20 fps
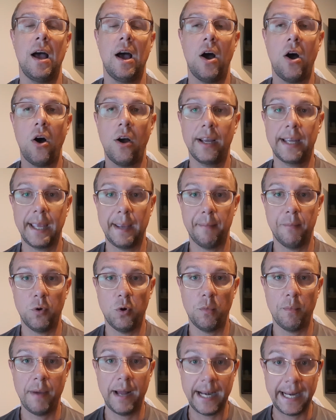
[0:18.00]
I get
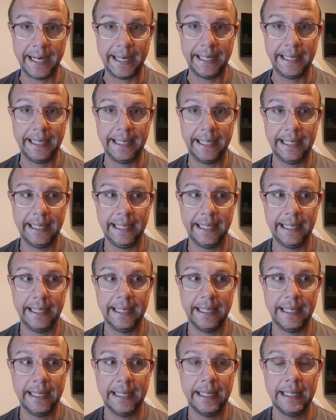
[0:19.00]
more money.
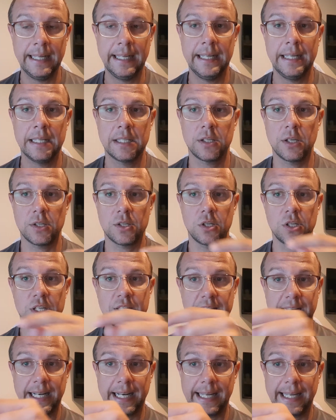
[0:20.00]
So
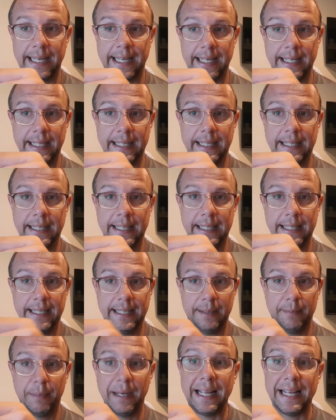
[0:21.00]
just click it,
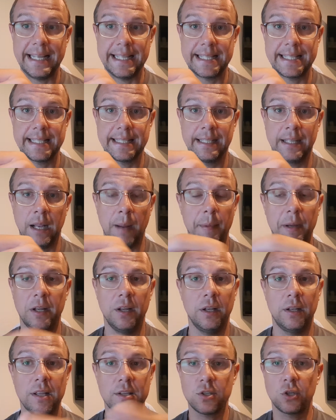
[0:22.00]
please. I mean,
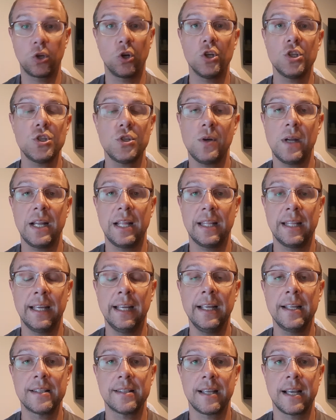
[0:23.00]
it doesn't cost you anything.
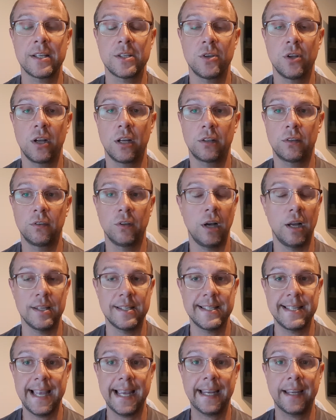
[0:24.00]
It takes you like a
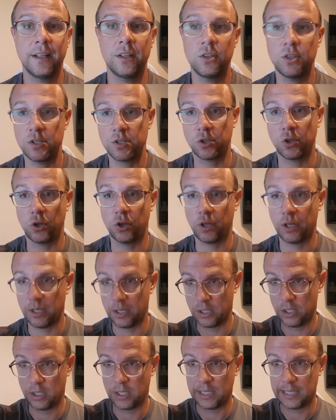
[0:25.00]
second to just go
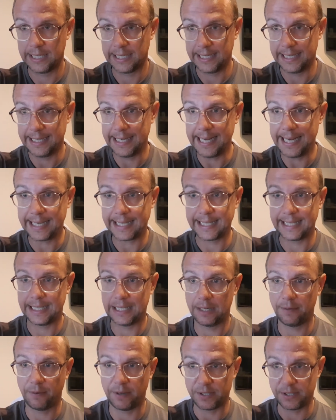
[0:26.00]
click.
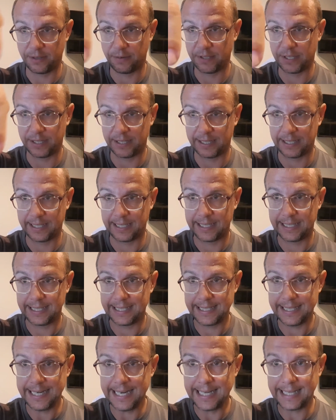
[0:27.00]
Where's it?
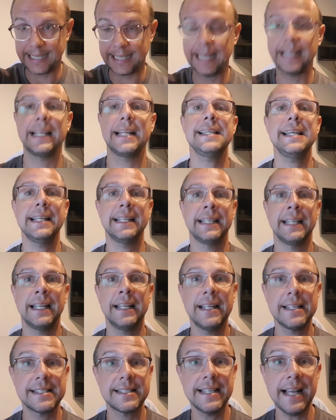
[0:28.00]
Click, and that's it,
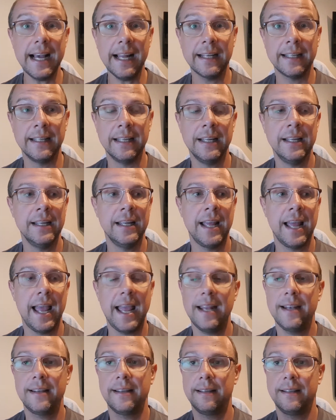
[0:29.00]
and it's done.
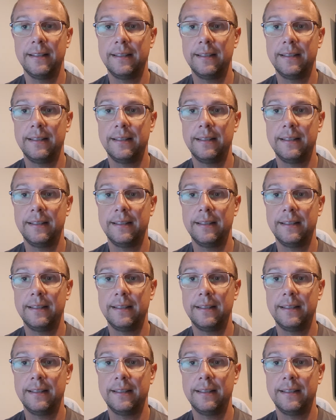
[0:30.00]
And